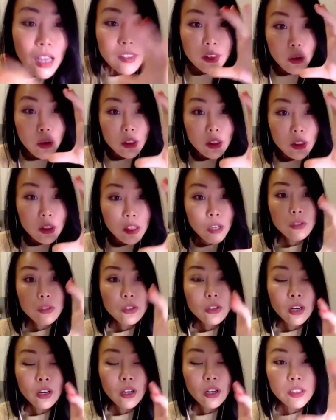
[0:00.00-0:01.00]
So those
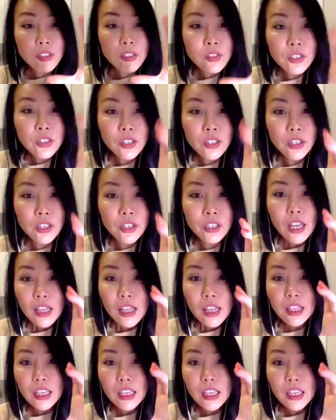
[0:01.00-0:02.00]
are considered
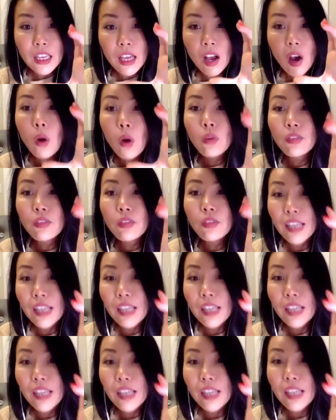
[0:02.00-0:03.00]
the
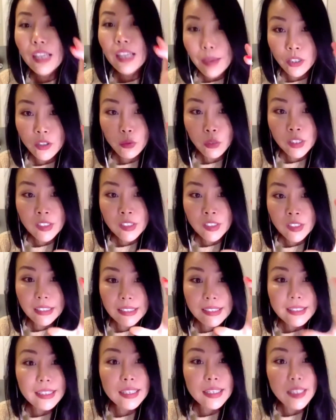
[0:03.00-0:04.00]
overlapping words, or say the
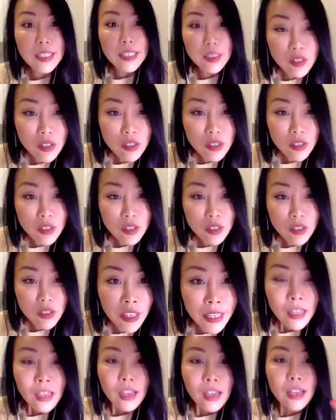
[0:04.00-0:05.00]
synonyms, all
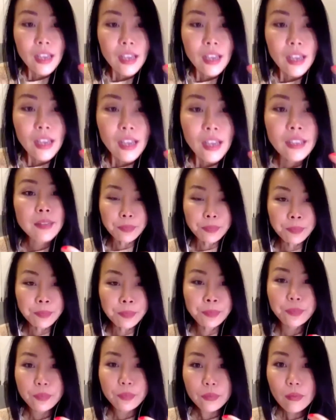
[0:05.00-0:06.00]
right? And
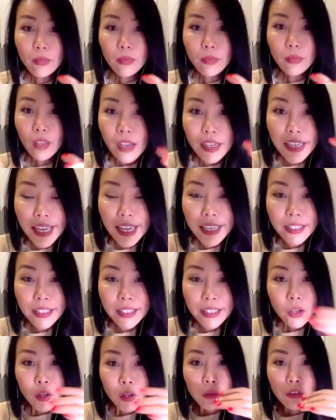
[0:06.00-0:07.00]
then
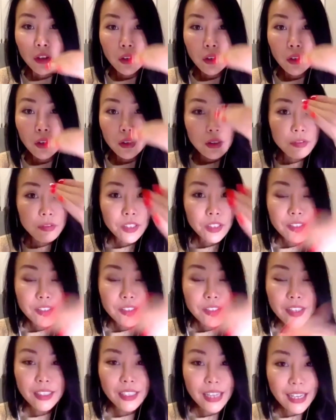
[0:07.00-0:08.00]
again, for the first
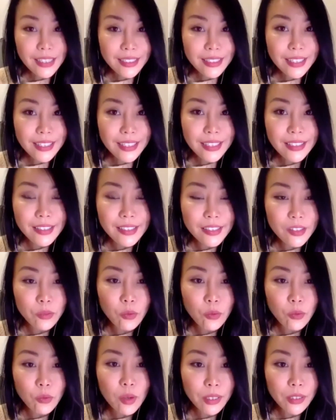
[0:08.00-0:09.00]
and the last sentence in
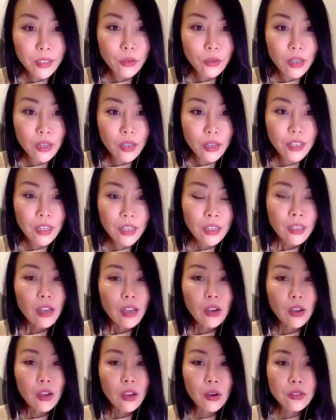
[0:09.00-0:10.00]
one paragraph, I
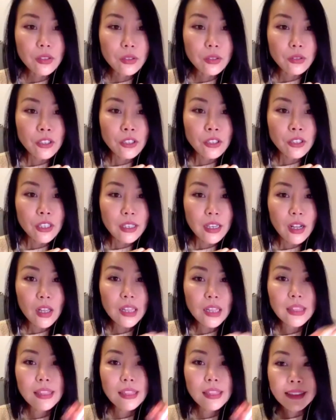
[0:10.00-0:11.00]
also check out
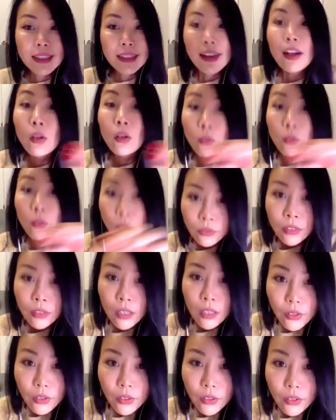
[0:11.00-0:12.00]
the tone,
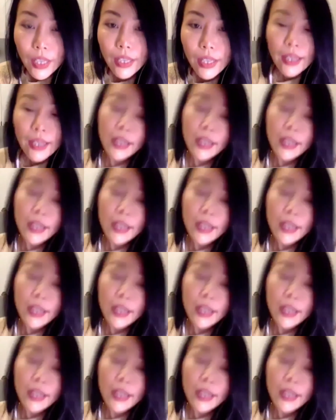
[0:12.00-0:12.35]
okay?